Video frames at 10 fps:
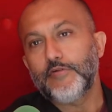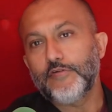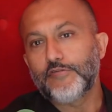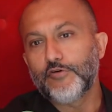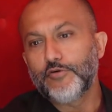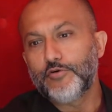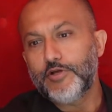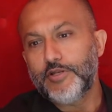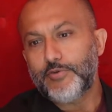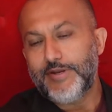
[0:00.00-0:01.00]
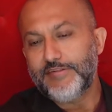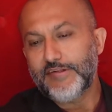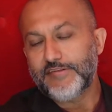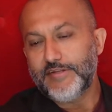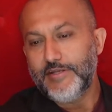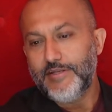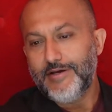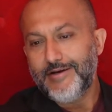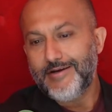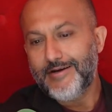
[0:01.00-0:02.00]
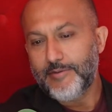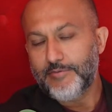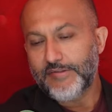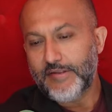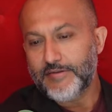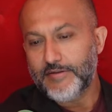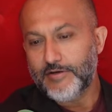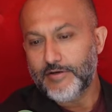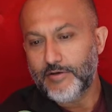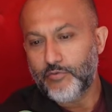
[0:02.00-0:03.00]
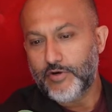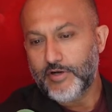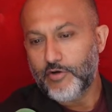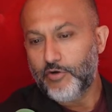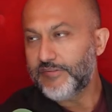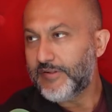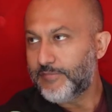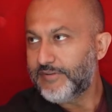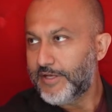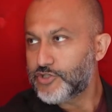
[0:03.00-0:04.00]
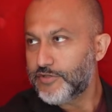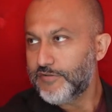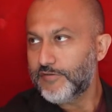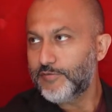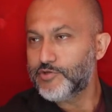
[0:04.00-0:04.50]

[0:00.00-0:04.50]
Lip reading: So in 2016, I presented a work called Substations,